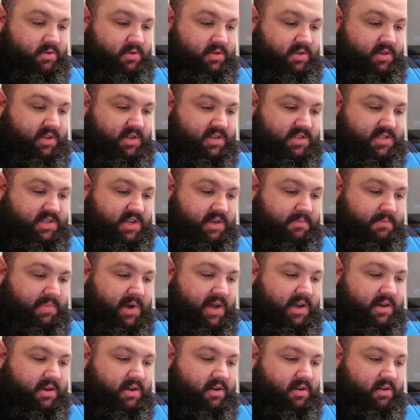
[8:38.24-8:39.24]
Did that say
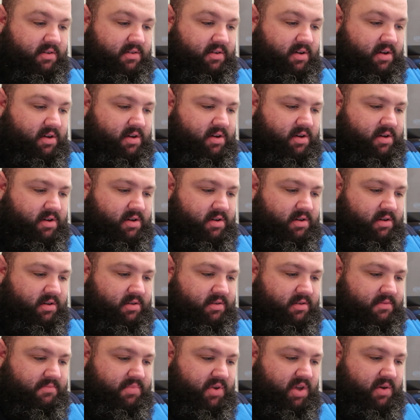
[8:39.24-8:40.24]
bang on? Oh,
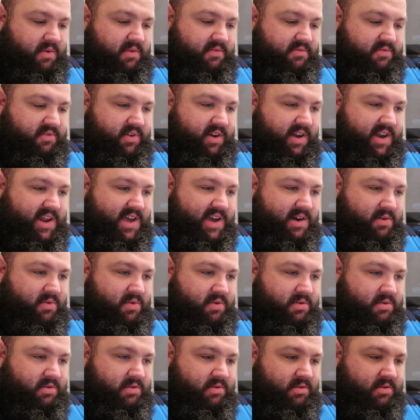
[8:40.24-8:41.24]
I'm going for it now.